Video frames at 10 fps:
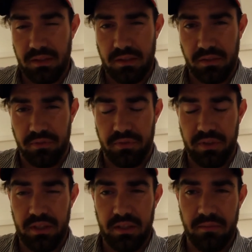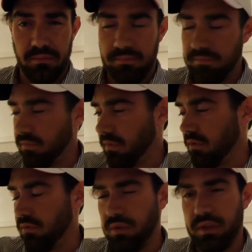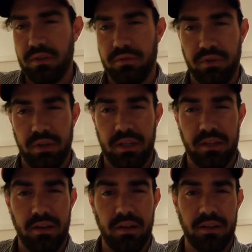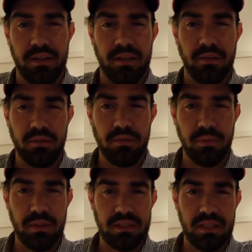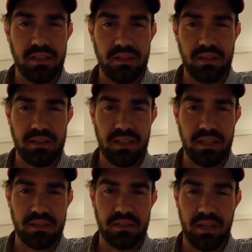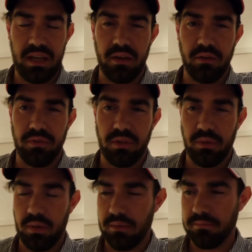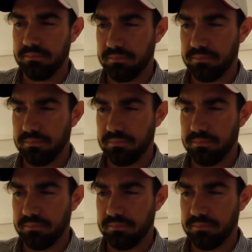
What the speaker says: Just feeling real freaking tired now. Doing it takes it out of you. I've